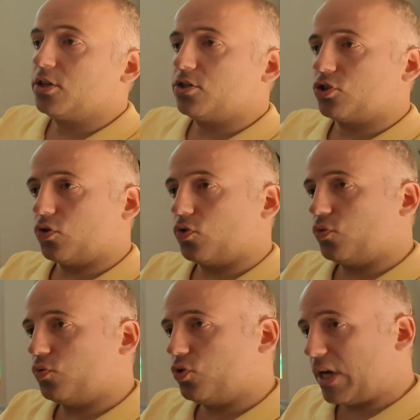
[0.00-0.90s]

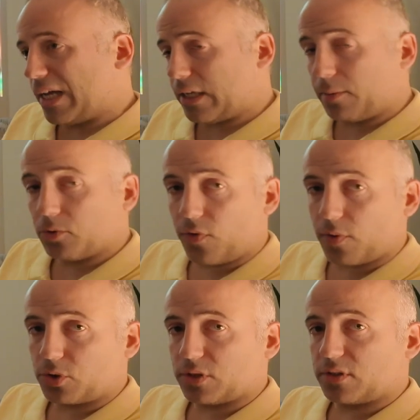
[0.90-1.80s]
So you got a couple of
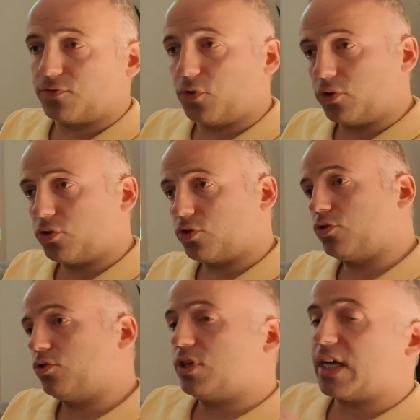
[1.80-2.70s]
options.
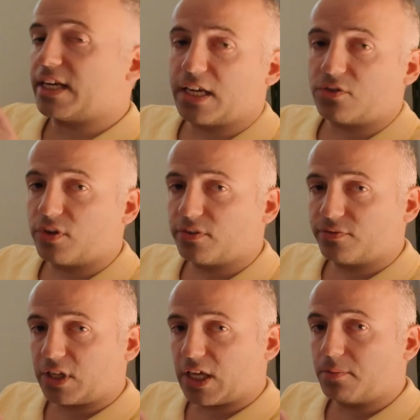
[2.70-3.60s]
First, you can get rid of
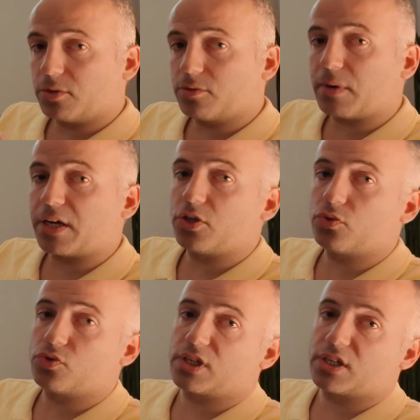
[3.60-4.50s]
the cables by
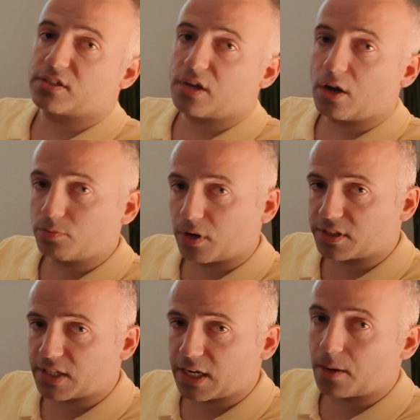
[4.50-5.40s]
using a soundbar
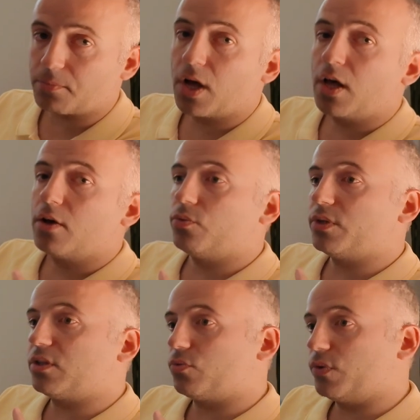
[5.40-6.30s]
setup
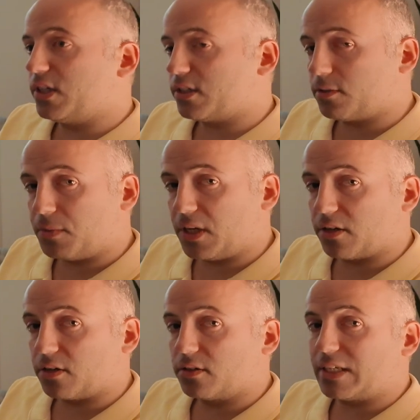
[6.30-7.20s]
with a rear
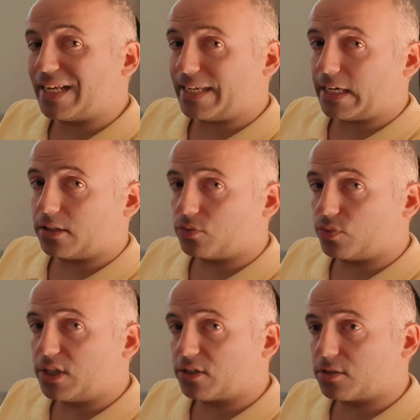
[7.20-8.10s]
speaker, dedicated
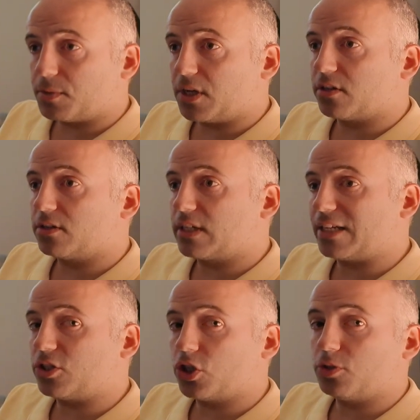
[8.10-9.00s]
rear speaker
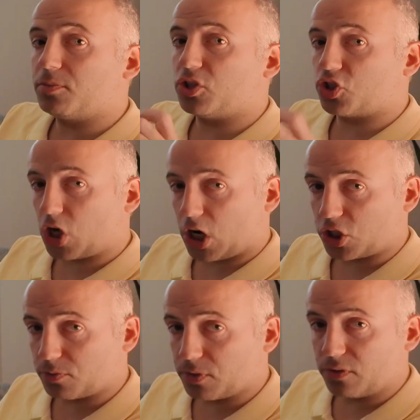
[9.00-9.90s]
that could be
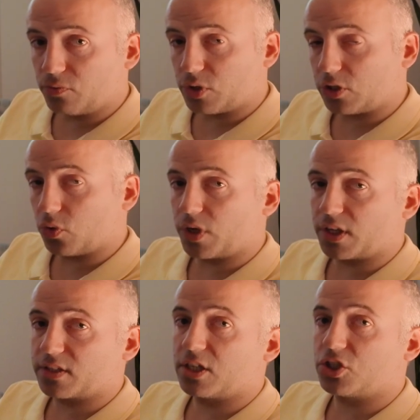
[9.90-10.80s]
chargeable with a
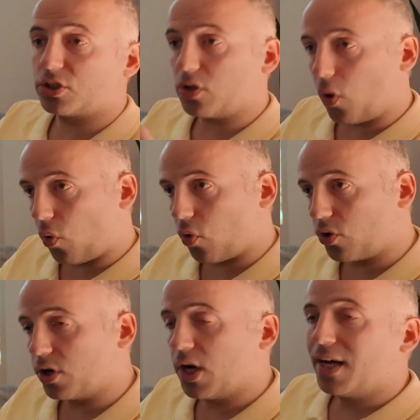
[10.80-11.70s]
docking station,
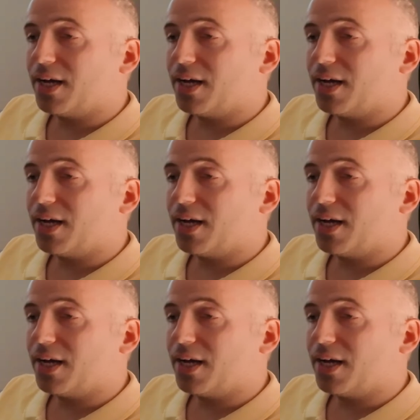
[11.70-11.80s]
or